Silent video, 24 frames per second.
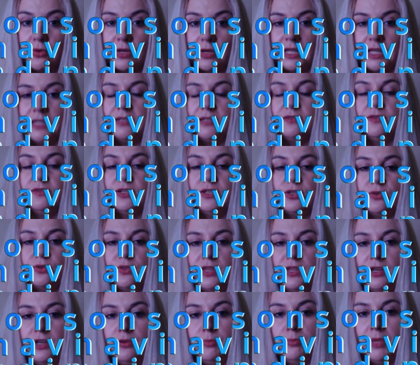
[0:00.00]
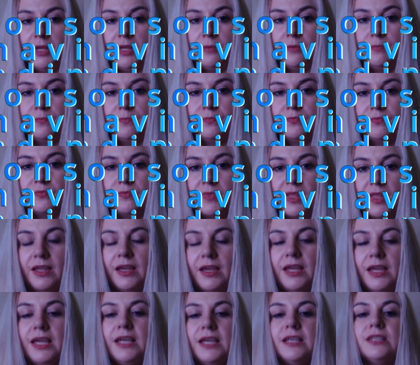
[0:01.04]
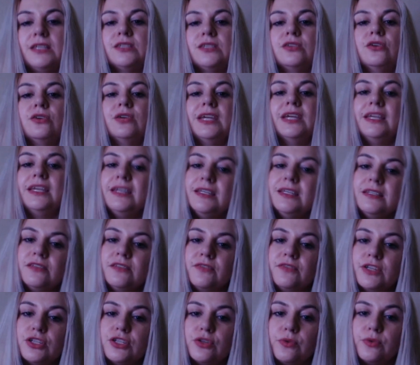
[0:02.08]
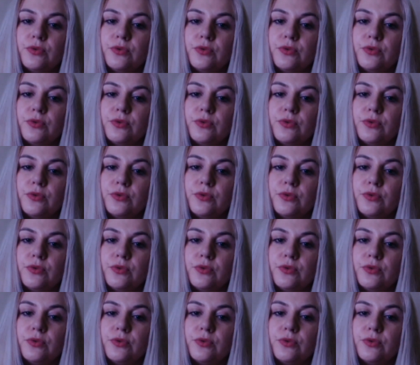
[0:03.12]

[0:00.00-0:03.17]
in individual therapy. So in individual